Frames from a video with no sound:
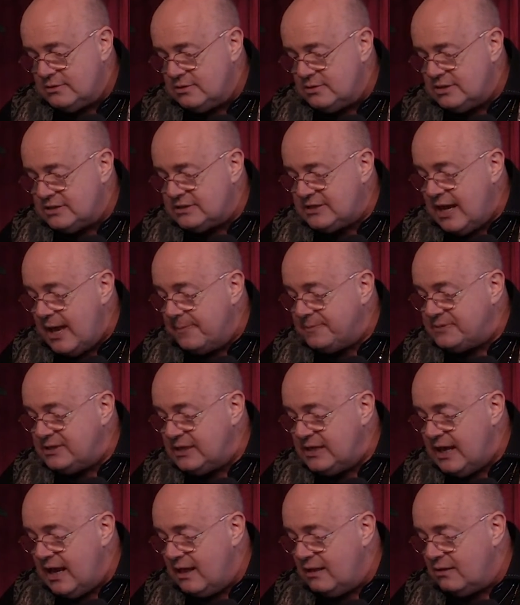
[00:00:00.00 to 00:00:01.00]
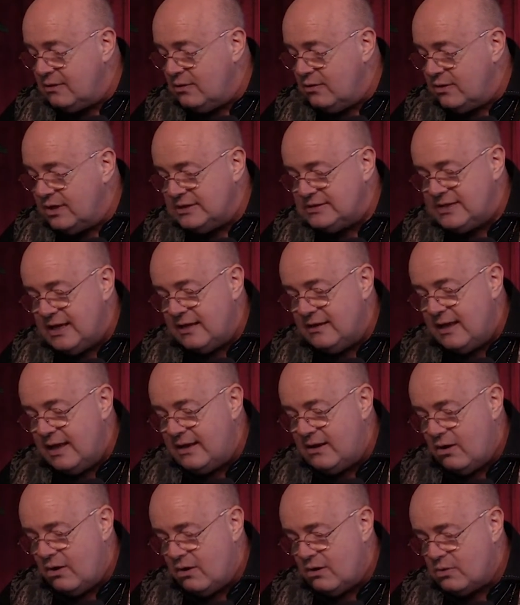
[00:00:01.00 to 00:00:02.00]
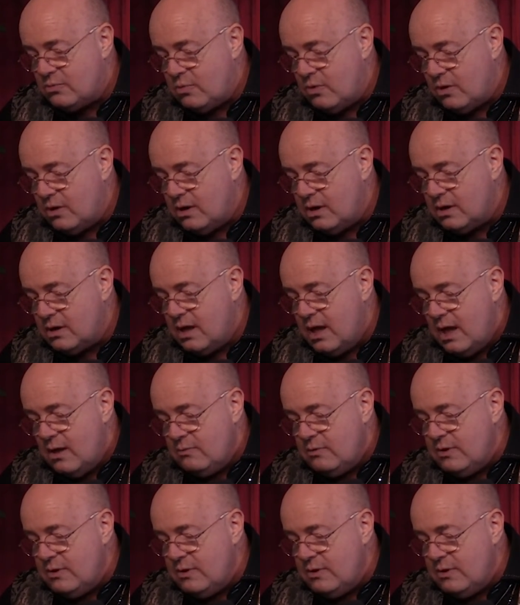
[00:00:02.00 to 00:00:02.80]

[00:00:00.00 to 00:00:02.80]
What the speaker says: Do the steps in the allegory sound like hard work?